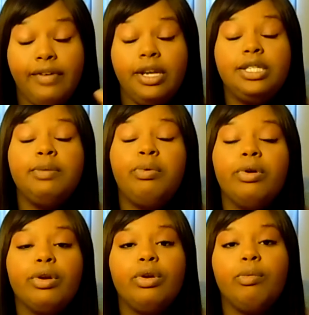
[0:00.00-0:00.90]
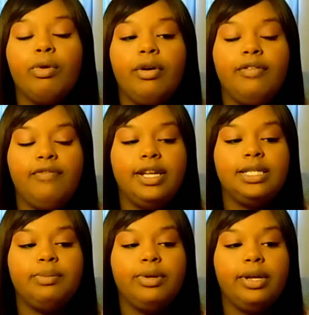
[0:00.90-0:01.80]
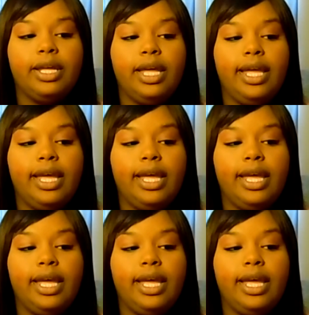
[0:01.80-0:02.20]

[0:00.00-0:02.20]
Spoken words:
found a support group on Facebook,